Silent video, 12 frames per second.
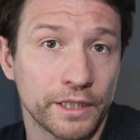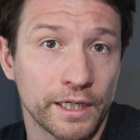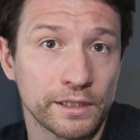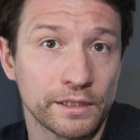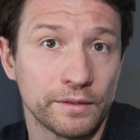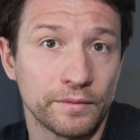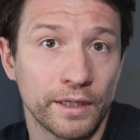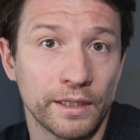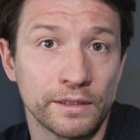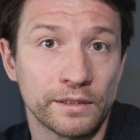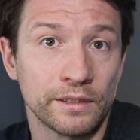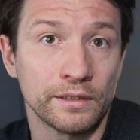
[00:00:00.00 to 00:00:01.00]
test
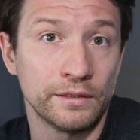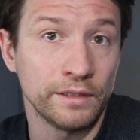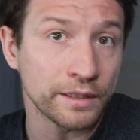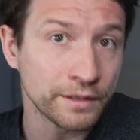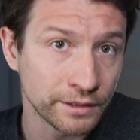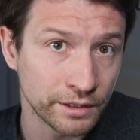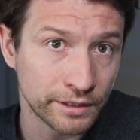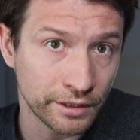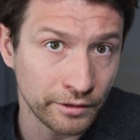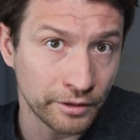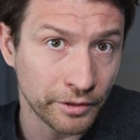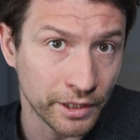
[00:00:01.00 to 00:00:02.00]
and not
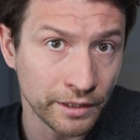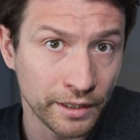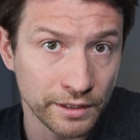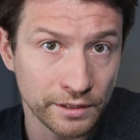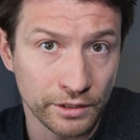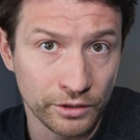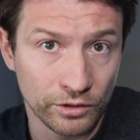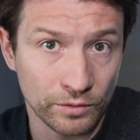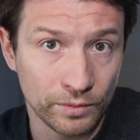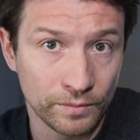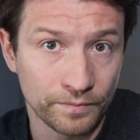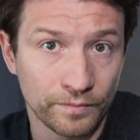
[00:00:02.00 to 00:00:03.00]
necessarily recognized in
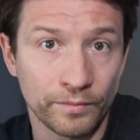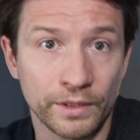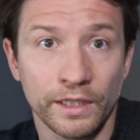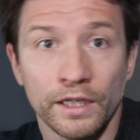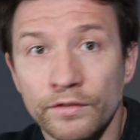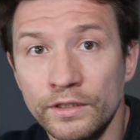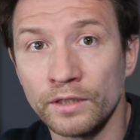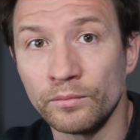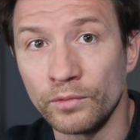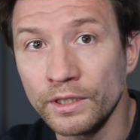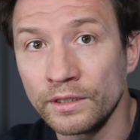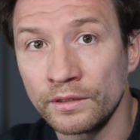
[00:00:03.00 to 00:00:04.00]
Europe. But even in
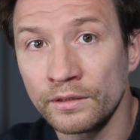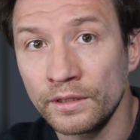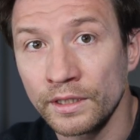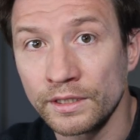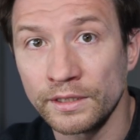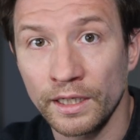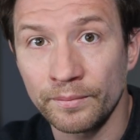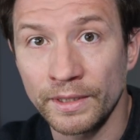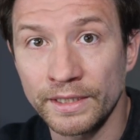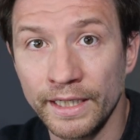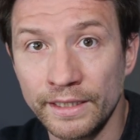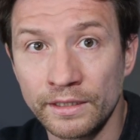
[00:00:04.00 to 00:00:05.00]
Britain, it's not
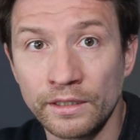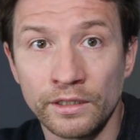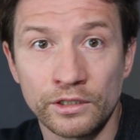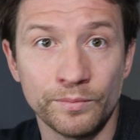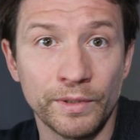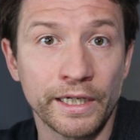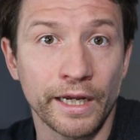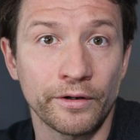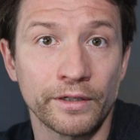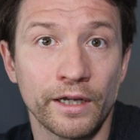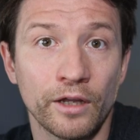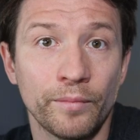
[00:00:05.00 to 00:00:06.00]
mandated to be
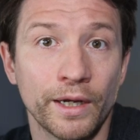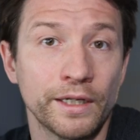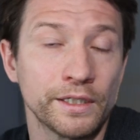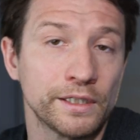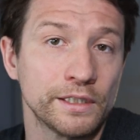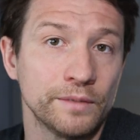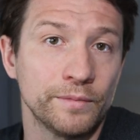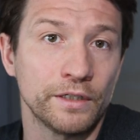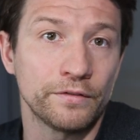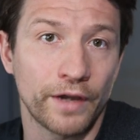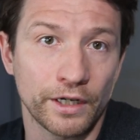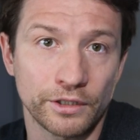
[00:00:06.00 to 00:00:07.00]
carried out by the system
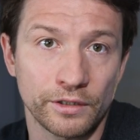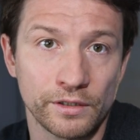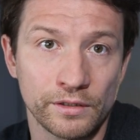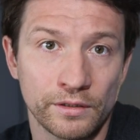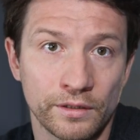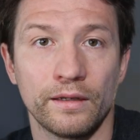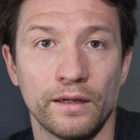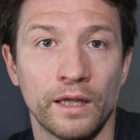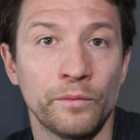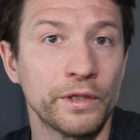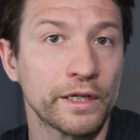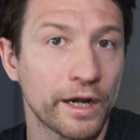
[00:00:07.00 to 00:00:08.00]
manufacturers.
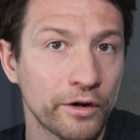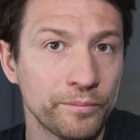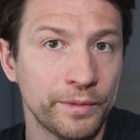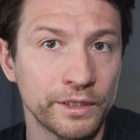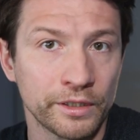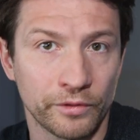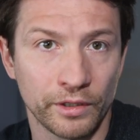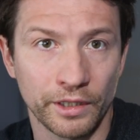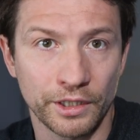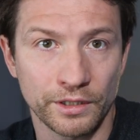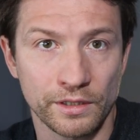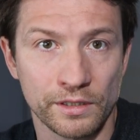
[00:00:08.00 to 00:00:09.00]
And with the current building
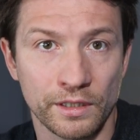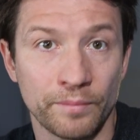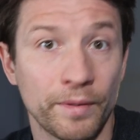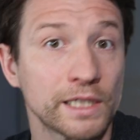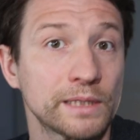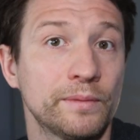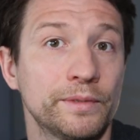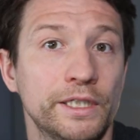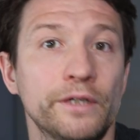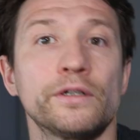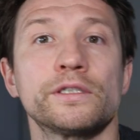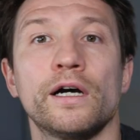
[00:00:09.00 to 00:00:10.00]
regulations, combustible
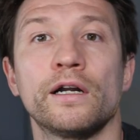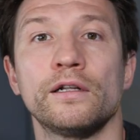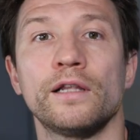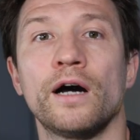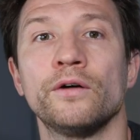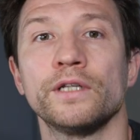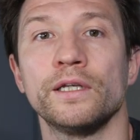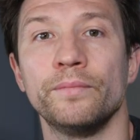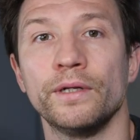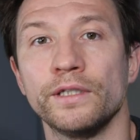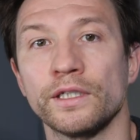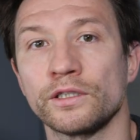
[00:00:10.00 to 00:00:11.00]
materials are allowed in
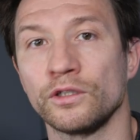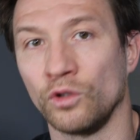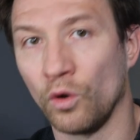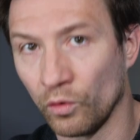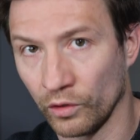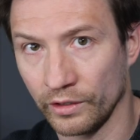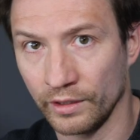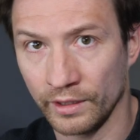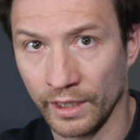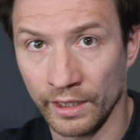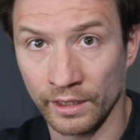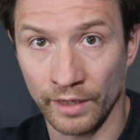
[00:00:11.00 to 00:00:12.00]
buildings lower than
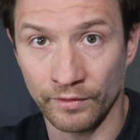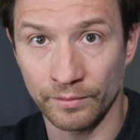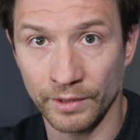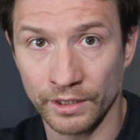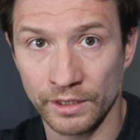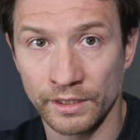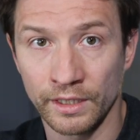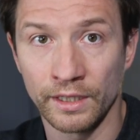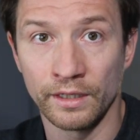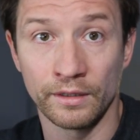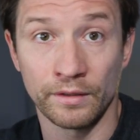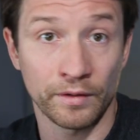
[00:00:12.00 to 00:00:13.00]
11 meters,
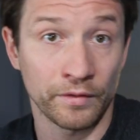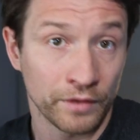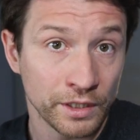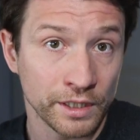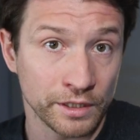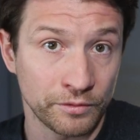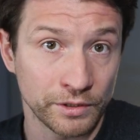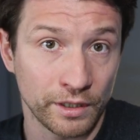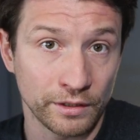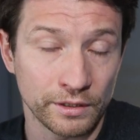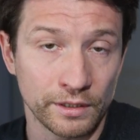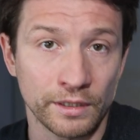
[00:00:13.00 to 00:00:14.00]
and this has
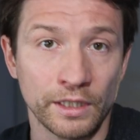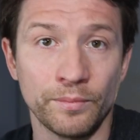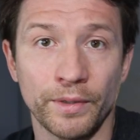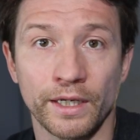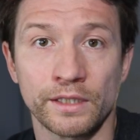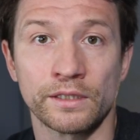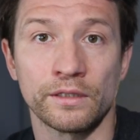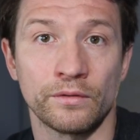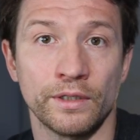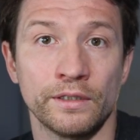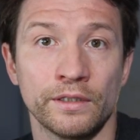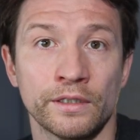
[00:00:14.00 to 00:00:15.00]
resulted in EPS
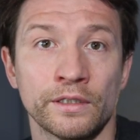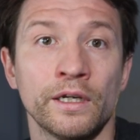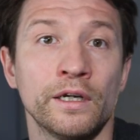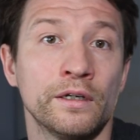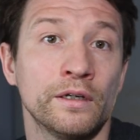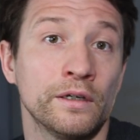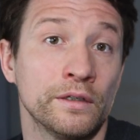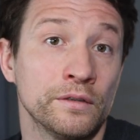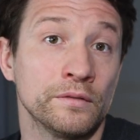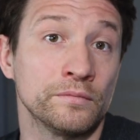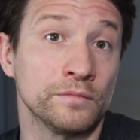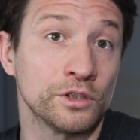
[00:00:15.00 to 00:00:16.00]
rendered uh,
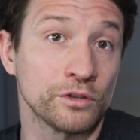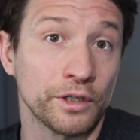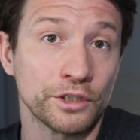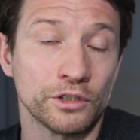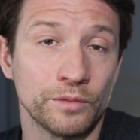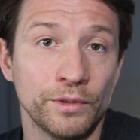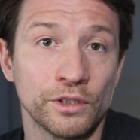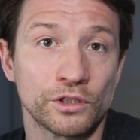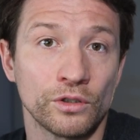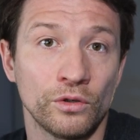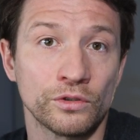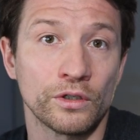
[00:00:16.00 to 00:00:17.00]
um, insulation to be
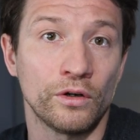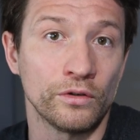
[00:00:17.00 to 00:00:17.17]
installed